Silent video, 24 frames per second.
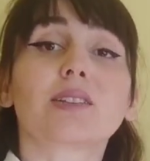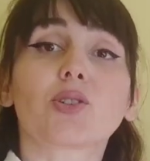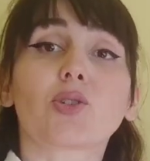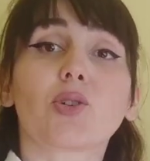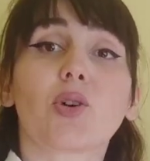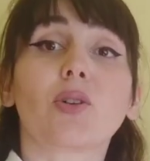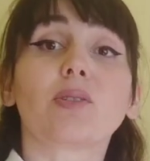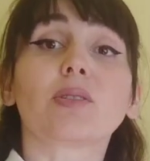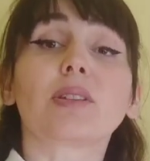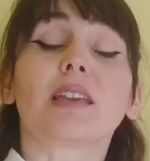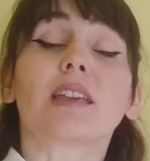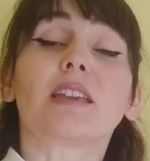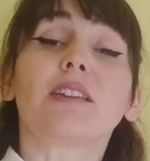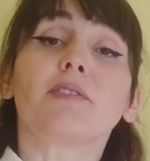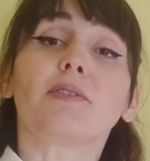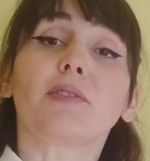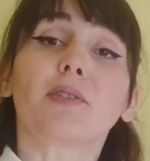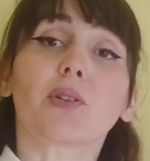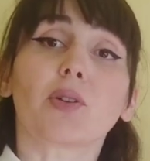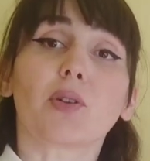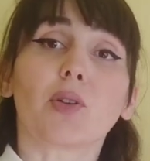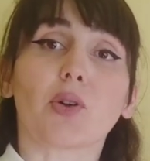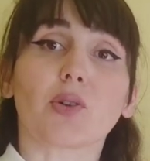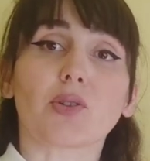called if
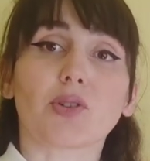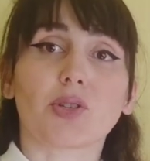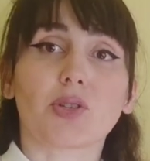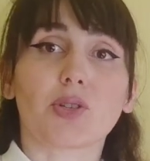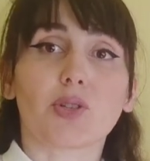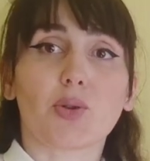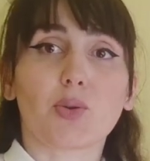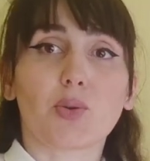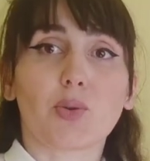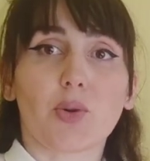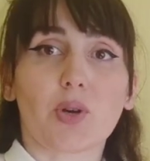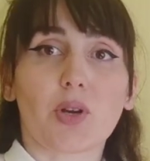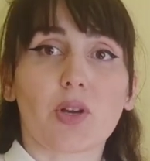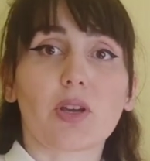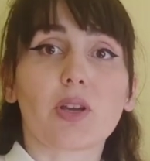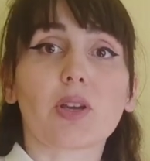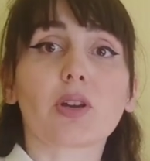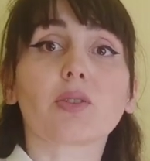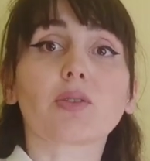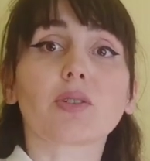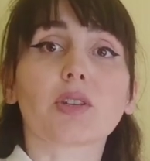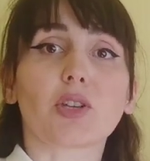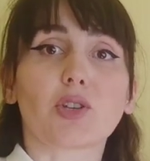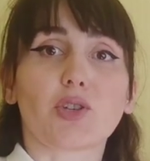clause or
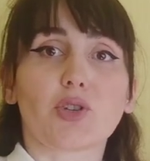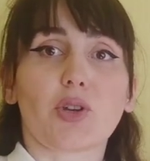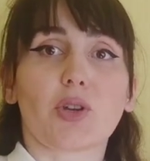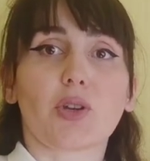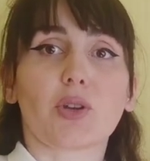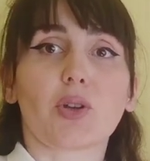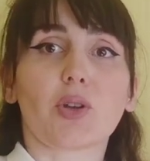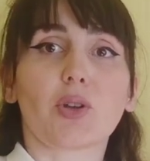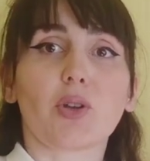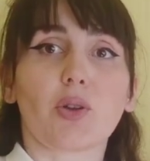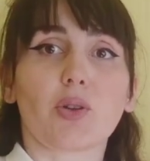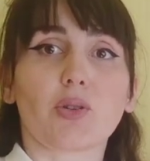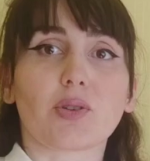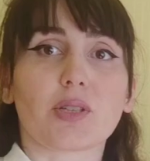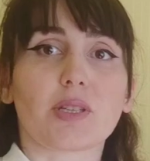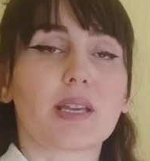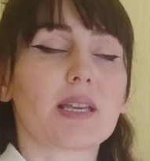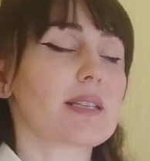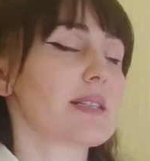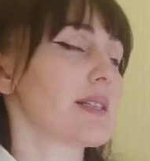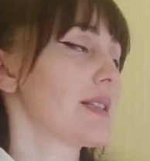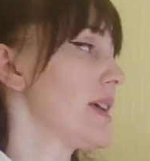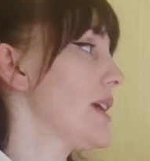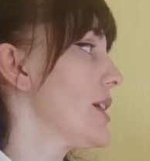condition clause,
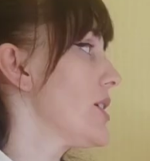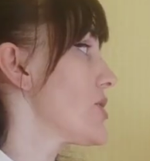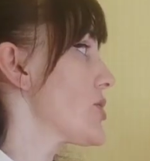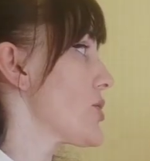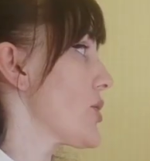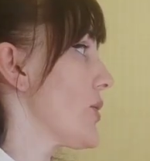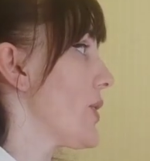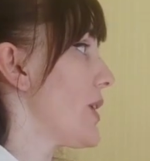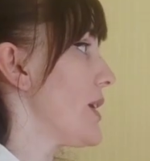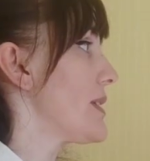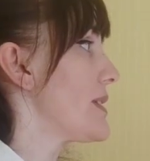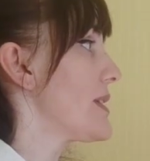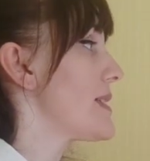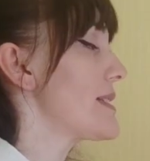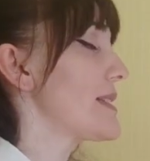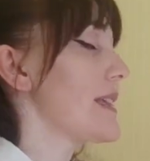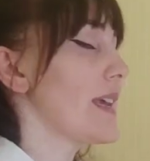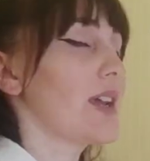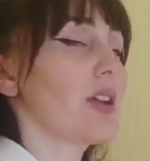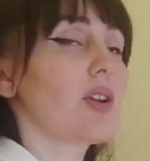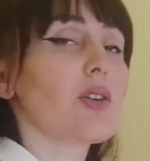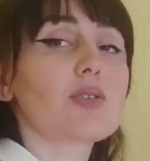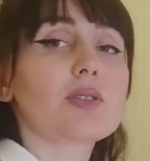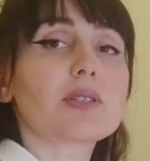yes? So it is
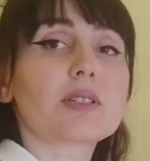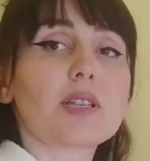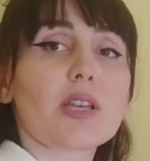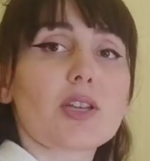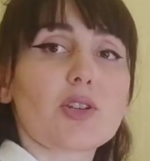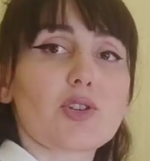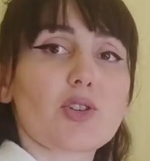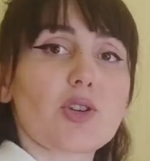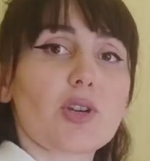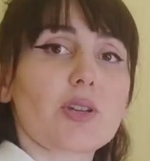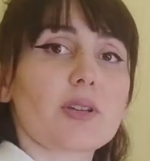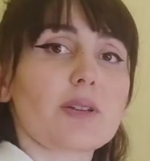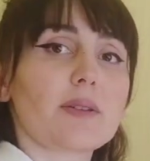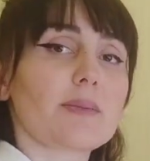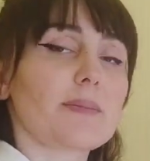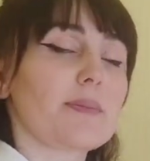a condition.